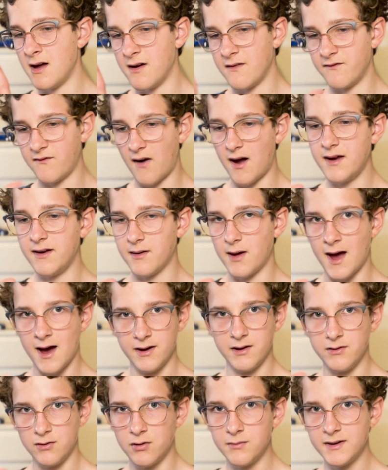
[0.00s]
find how you're
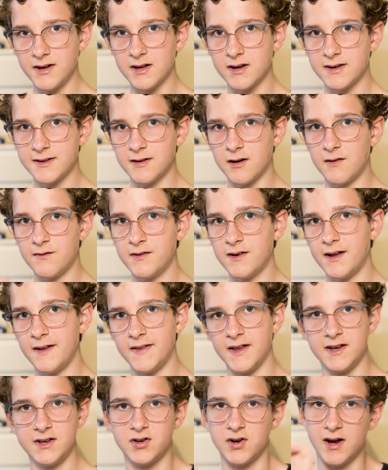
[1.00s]
normally going to solve it, and
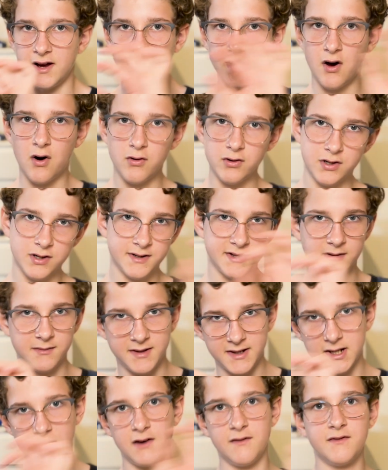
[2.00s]
then try and alter some
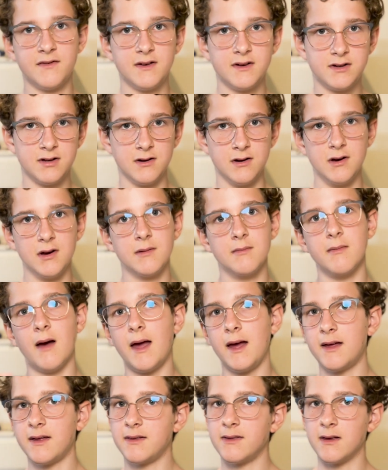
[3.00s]
stuff to
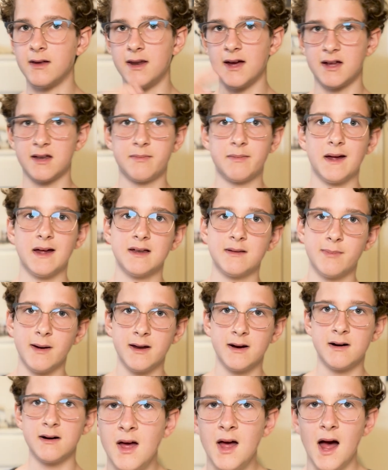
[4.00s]
make the next pairs
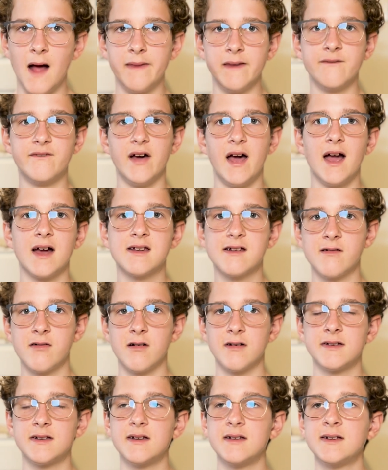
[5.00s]
better. And then for X
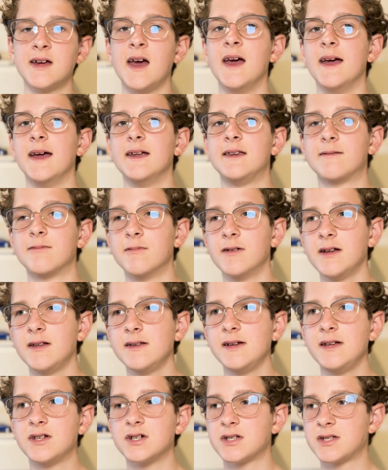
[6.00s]
crosses, it's
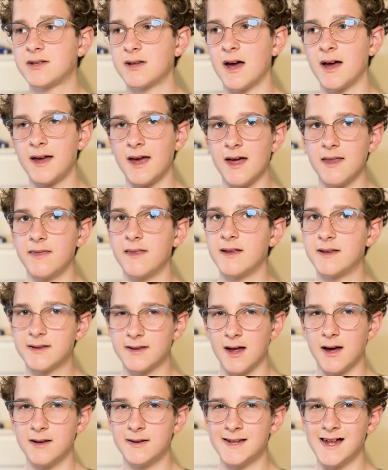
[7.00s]
really just, again, this
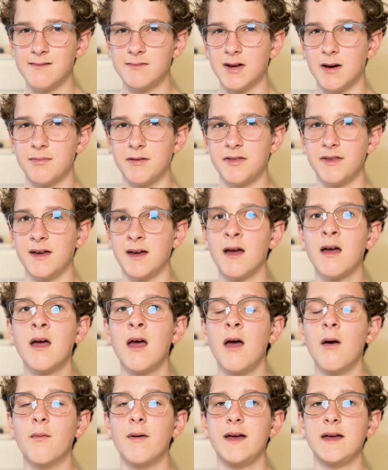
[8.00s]
same type of thing,
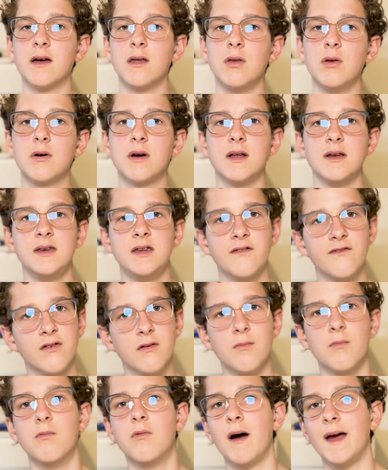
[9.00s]
where you can look at
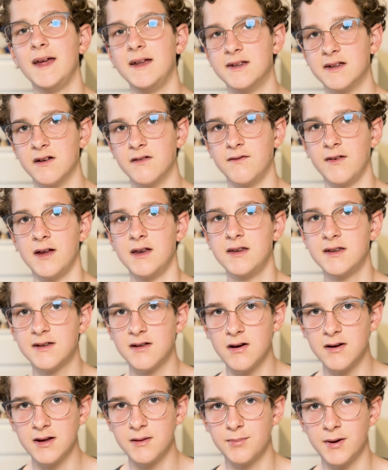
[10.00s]
different ways of
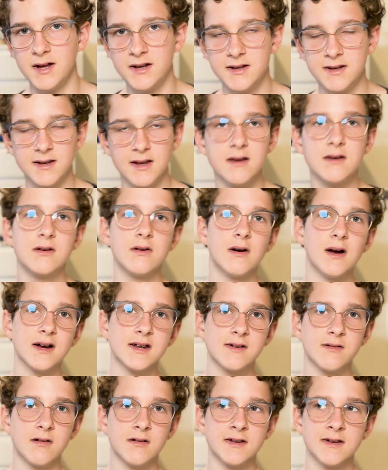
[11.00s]
inserting pieces into your X
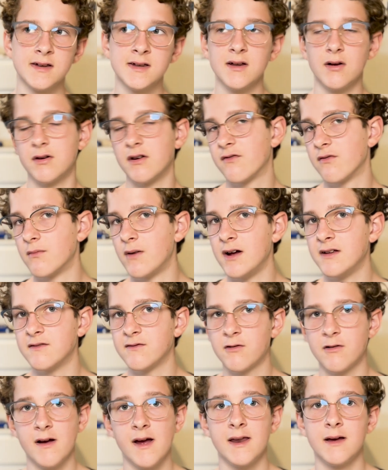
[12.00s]
crosses, or different ways of
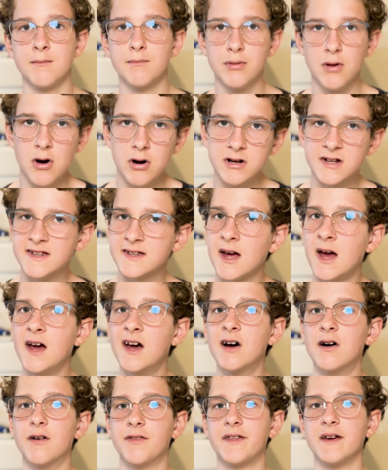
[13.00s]
creating blocks,
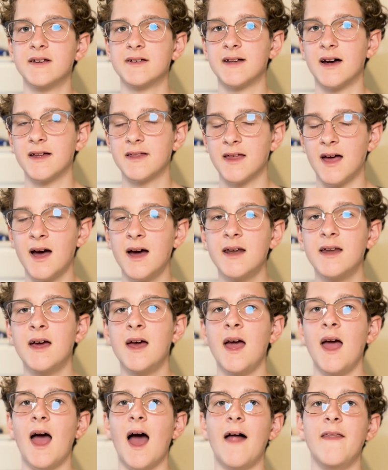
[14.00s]
or things like that,
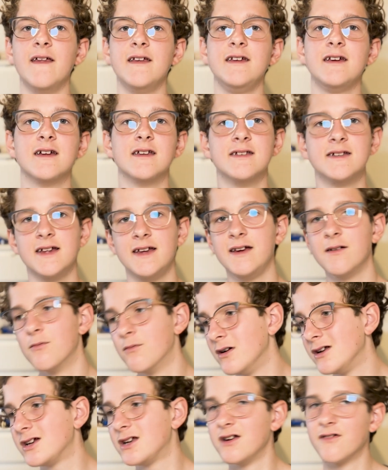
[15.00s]
and then you can see
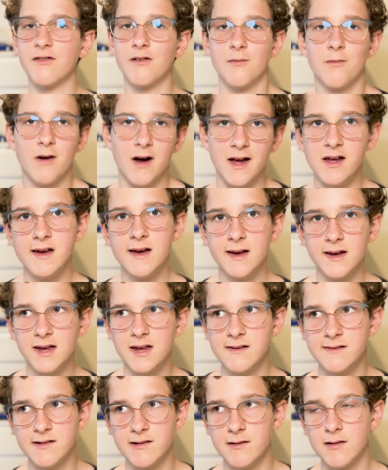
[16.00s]
which different way
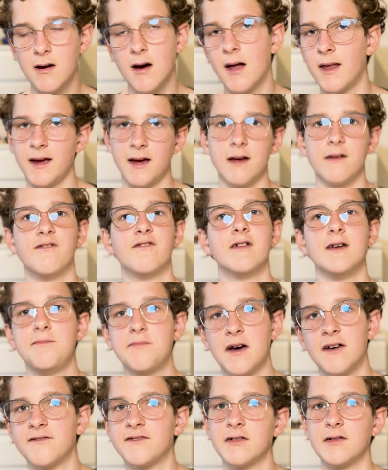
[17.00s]
gives you like a free
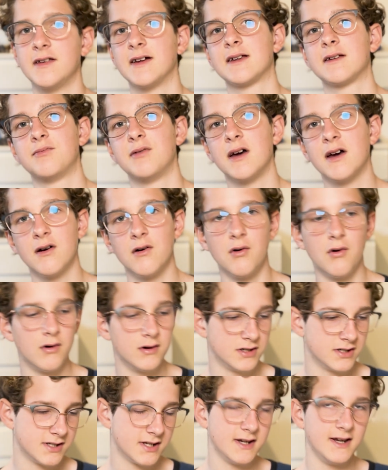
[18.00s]
pair for your next pair, or
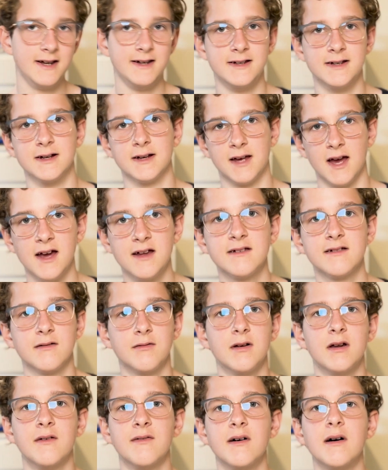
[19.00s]
just an easier case, or
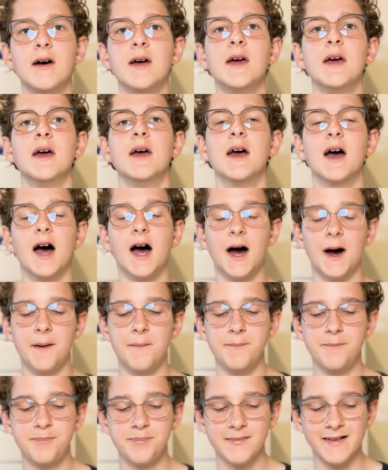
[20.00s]
whatever,
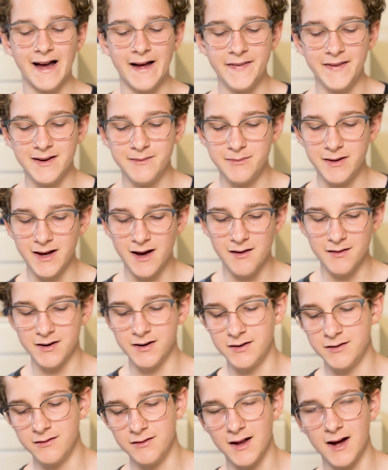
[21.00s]
and then being able to
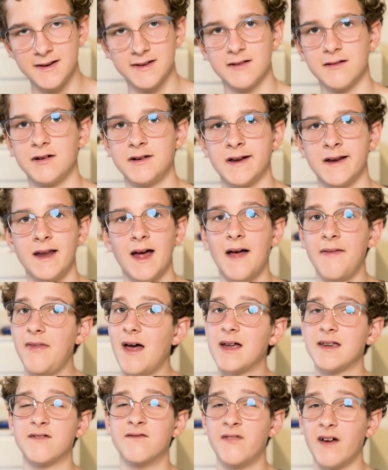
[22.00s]
do that solution. And
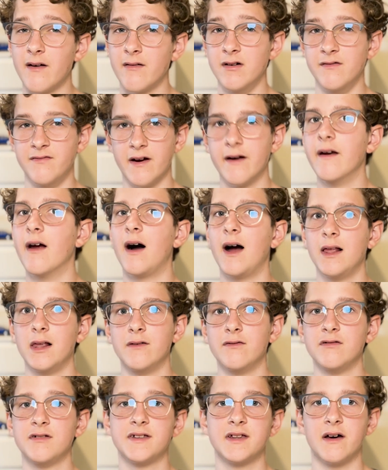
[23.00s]
that's very, very high
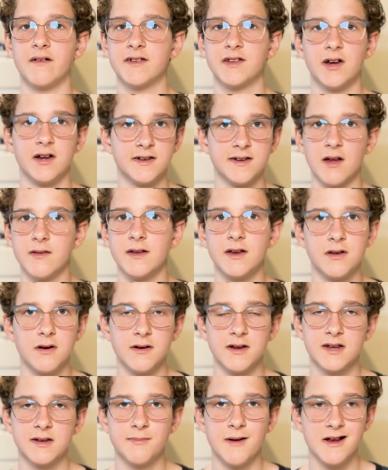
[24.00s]
level stuff, so I certainly don't
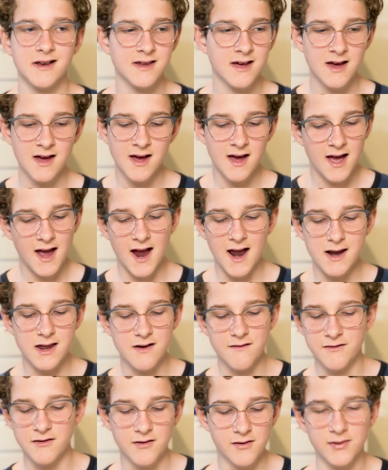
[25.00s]
expect any
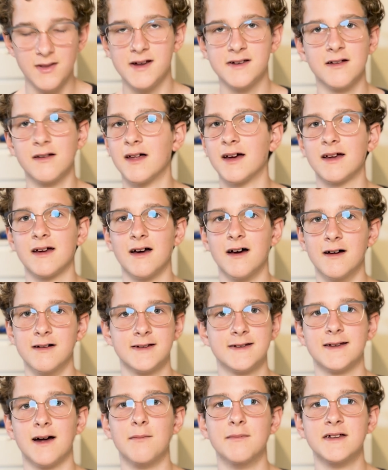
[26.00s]
of you, unless you're like a
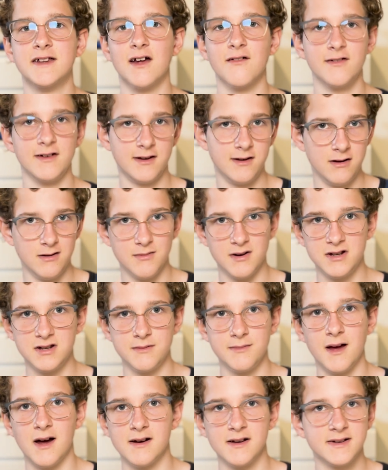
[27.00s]
sub 7 cuber, to
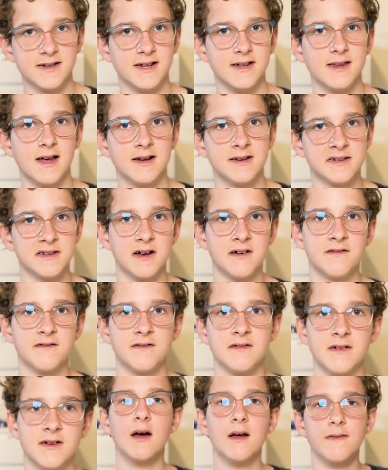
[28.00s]
be able to see that stuff.
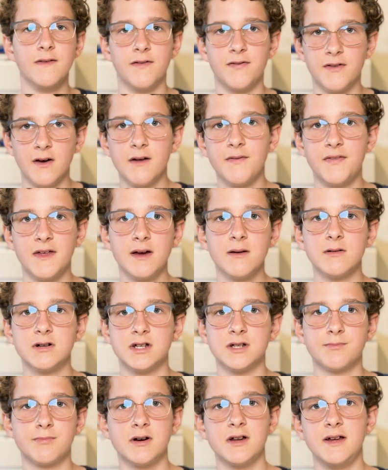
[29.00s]
The third thing, which is
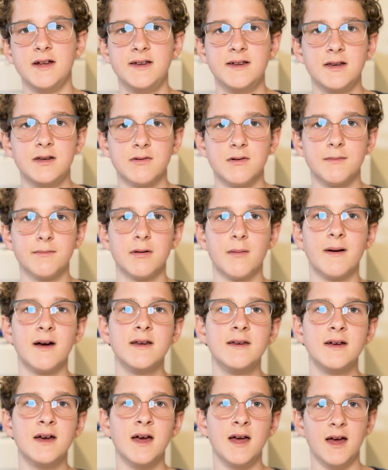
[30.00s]
pretty easy to
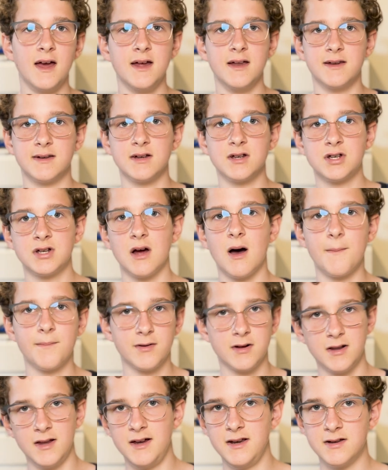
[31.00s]
implement, is sharp
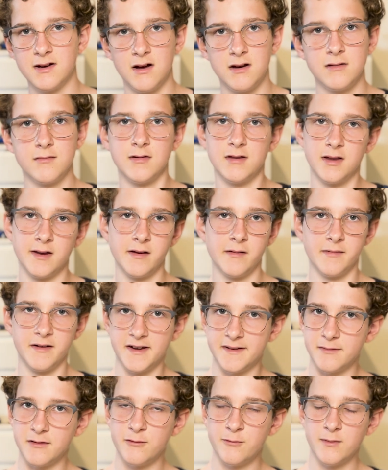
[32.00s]
clean turning with little
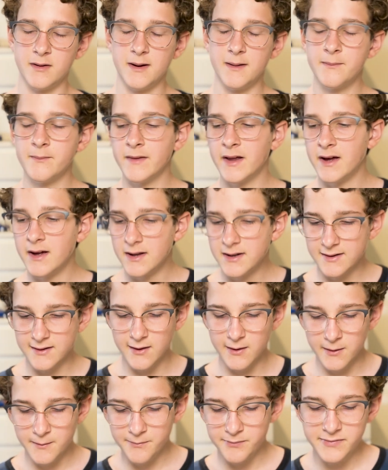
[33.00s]
wrist movement.
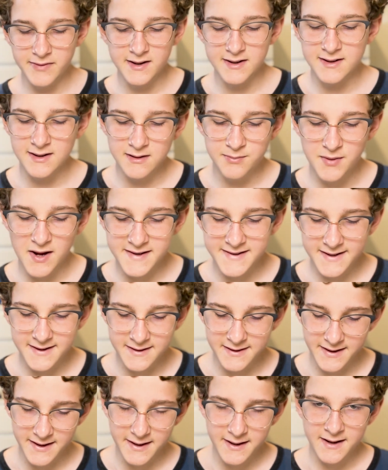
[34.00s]
So this is
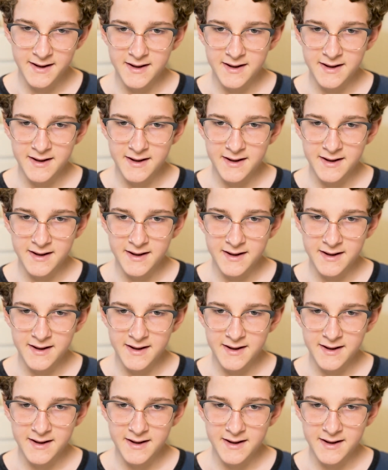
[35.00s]
basically